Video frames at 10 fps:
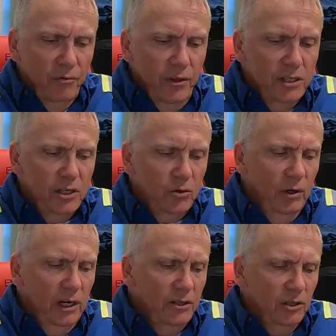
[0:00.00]
This is
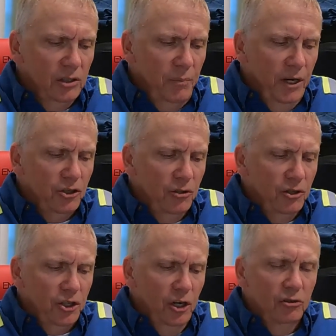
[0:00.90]
when I took the picture
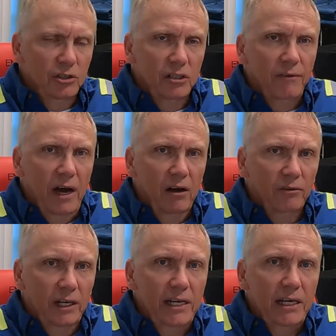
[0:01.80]
that shows this
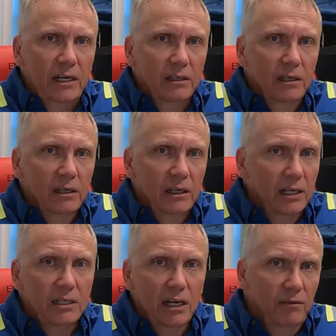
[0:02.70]
valve leaking.
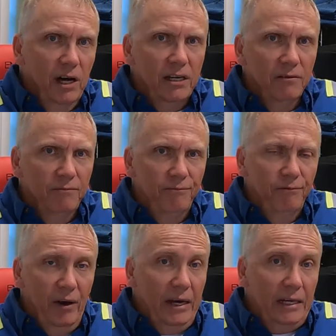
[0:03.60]
Like I said, if
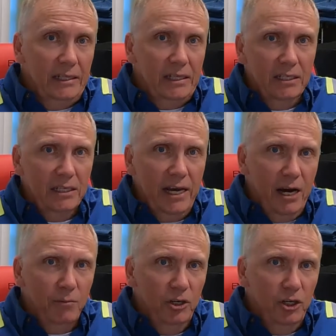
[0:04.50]
I can get this
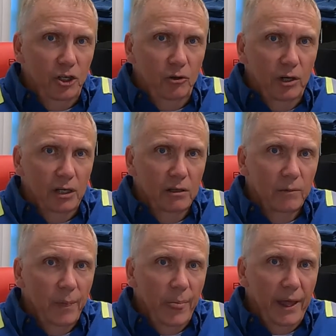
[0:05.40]
camera to do it,
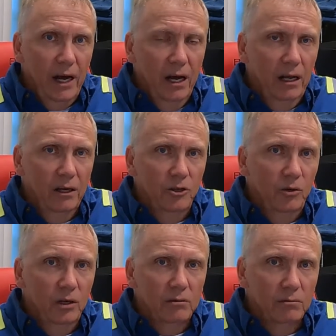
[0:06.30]
I'll
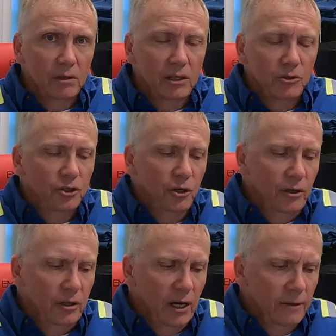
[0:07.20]
do it and show
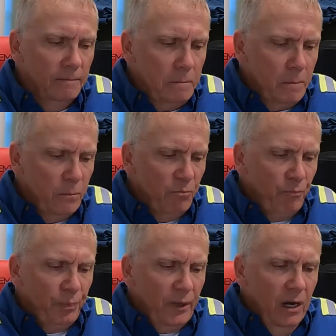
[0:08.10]
you that.
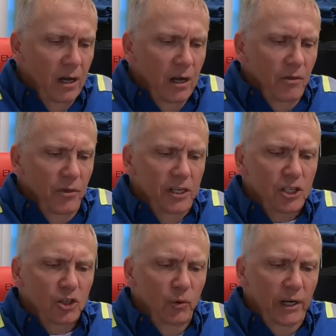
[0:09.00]
This
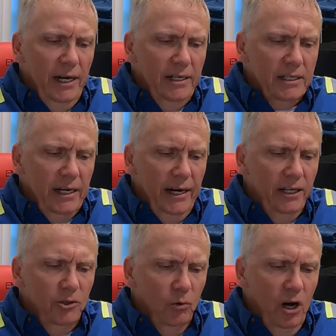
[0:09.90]
is when I
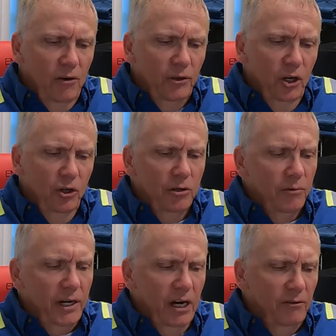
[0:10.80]
decided to offload and
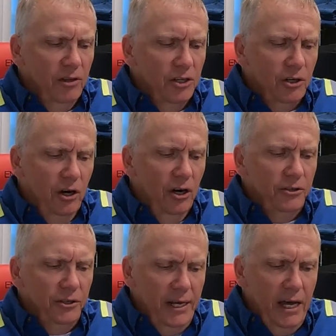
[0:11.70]
recover this car
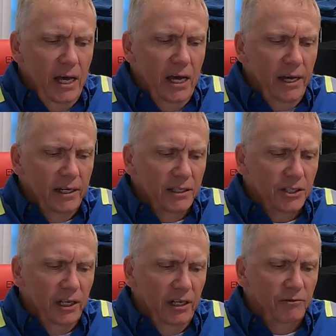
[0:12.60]
today
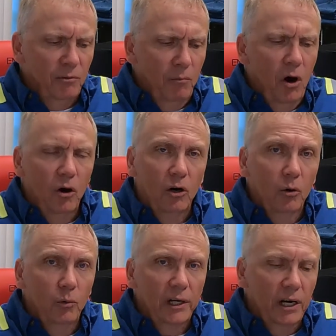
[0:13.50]
instead of tomorrow
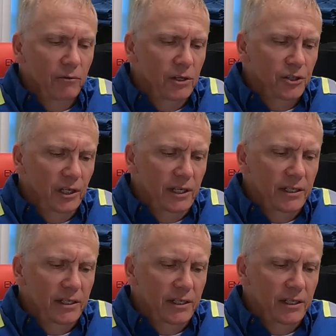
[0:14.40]
when I originally